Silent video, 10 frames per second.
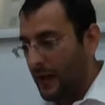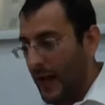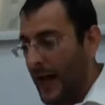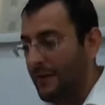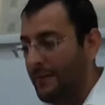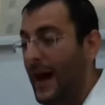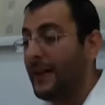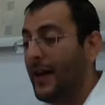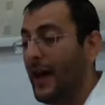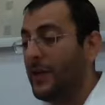Chayiv my
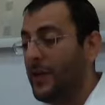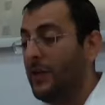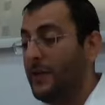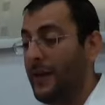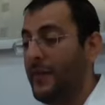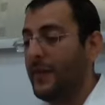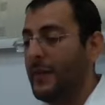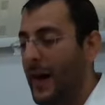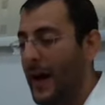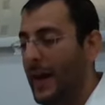time a called tefer
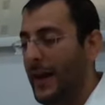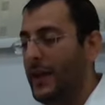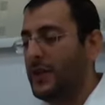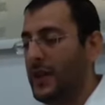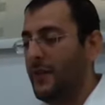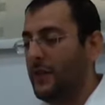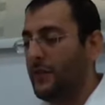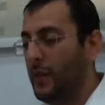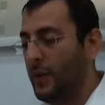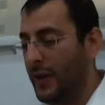demaya. Each tefer of
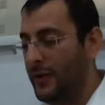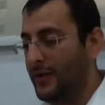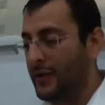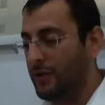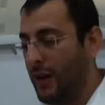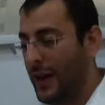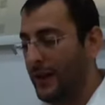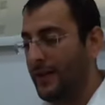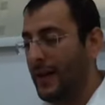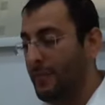water is
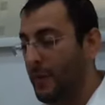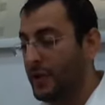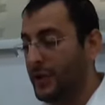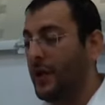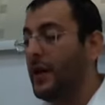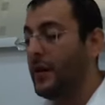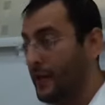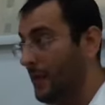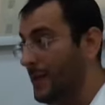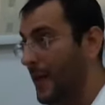ketray the yabosha
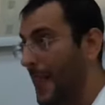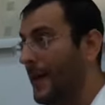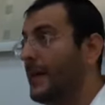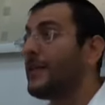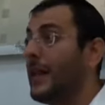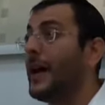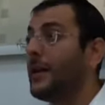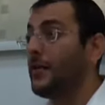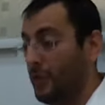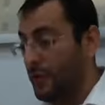Dami. It's like
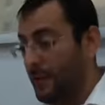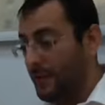two.